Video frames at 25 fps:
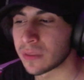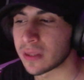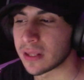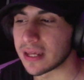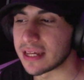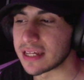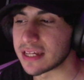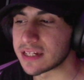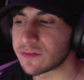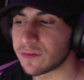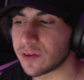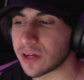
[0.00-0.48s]

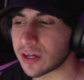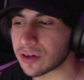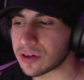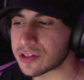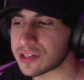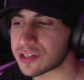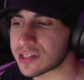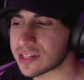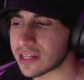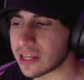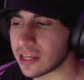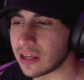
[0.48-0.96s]
is
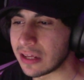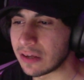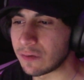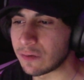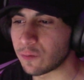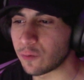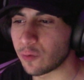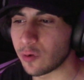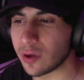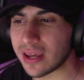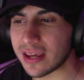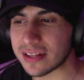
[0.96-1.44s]
because
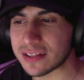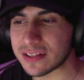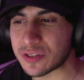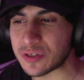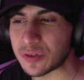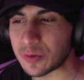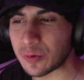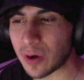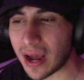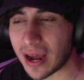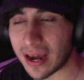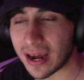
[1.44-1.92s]
if we get
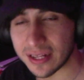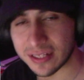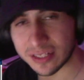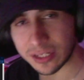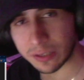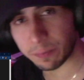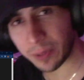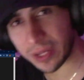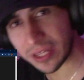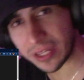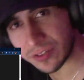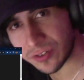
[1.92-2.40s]
to
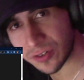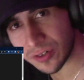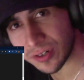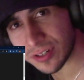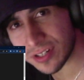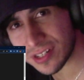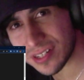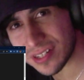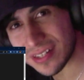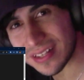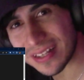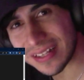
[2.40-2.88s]
100
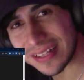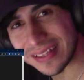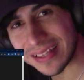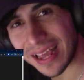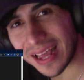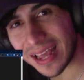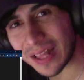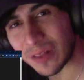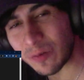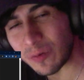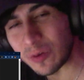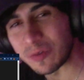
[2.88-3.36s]
Patreons,
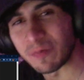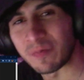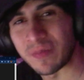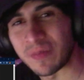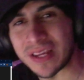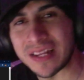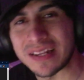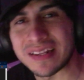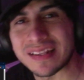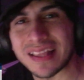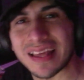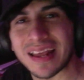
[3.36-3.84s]
that would
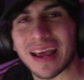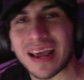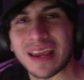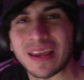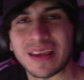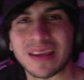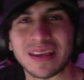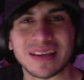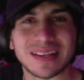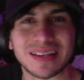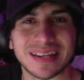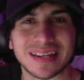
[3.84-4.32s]
mean that
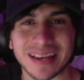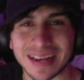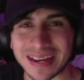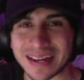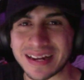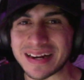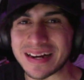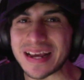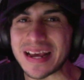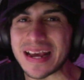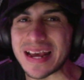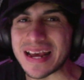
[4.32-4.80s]
I
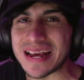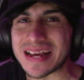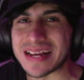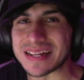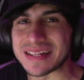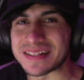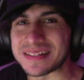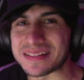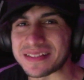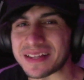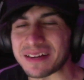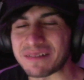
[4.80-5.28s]
can
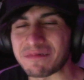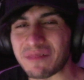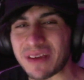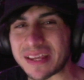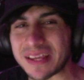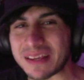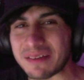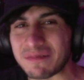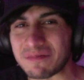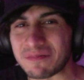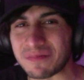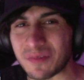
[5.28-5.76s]
start
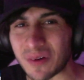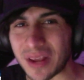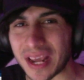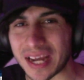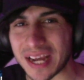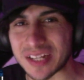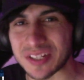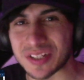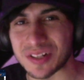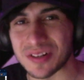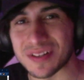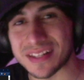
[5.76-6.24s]
making
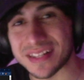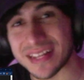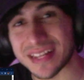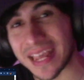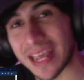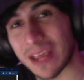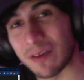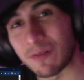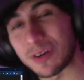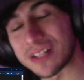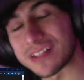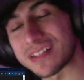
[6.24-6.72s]
reactions
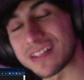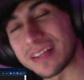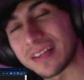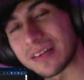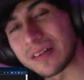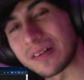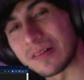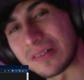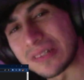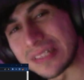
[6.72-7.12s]
every single